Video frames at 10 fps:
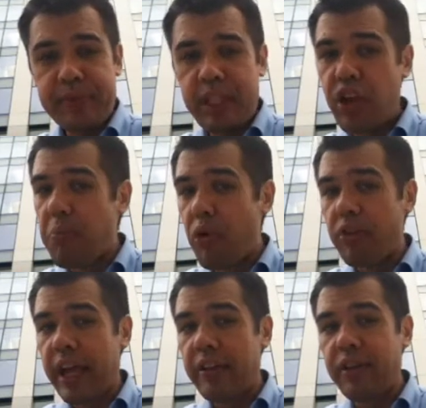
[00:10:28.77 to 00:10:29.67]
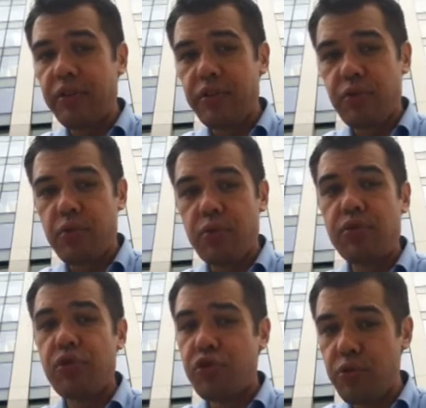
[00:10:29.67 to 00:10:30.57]
you're more likely to
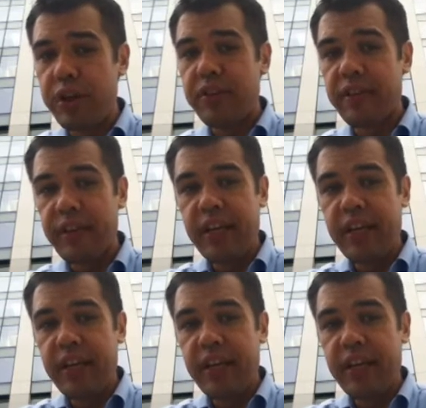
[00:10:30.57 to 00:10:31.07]
do it.